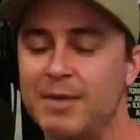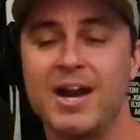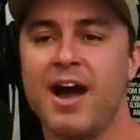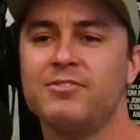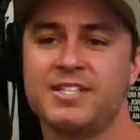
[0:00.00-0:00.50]
I
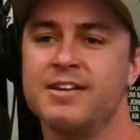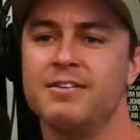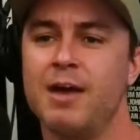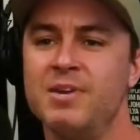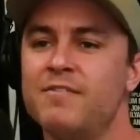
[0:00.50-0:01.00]

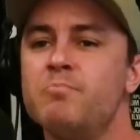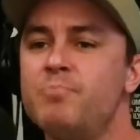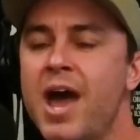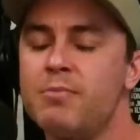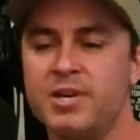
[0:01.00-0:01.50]
mean, I mean, even
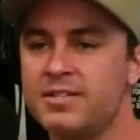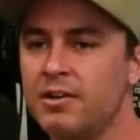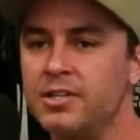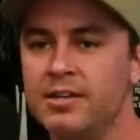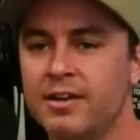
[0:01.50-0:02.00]
bad pizza
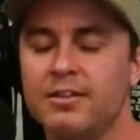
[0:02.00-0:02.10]
I'll eat.